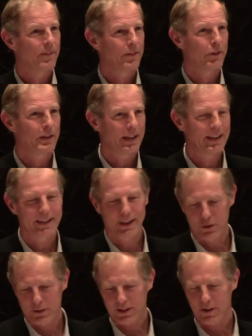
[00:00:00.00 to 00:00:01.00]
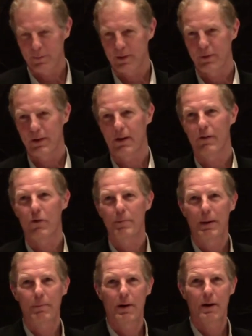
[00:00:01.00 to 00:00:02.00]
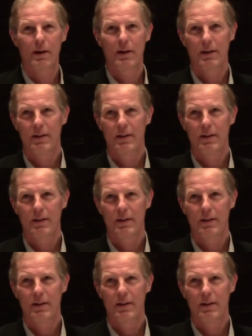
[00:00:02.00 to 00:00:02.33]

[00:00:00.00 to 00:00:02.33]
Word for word: So it didn't kill the government. We all remember